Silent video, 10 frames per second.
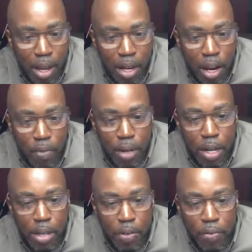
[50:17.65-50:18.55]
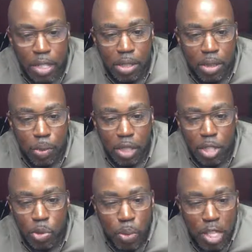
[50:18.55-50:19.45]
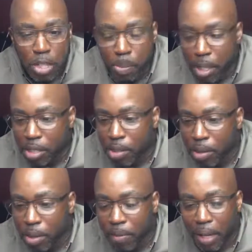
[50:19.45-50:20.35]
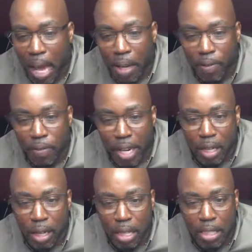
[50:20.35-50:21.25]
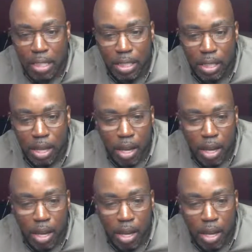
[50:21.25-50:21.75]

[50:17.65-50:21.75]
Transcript: covering your physical with the sweetest mixture of life and lust.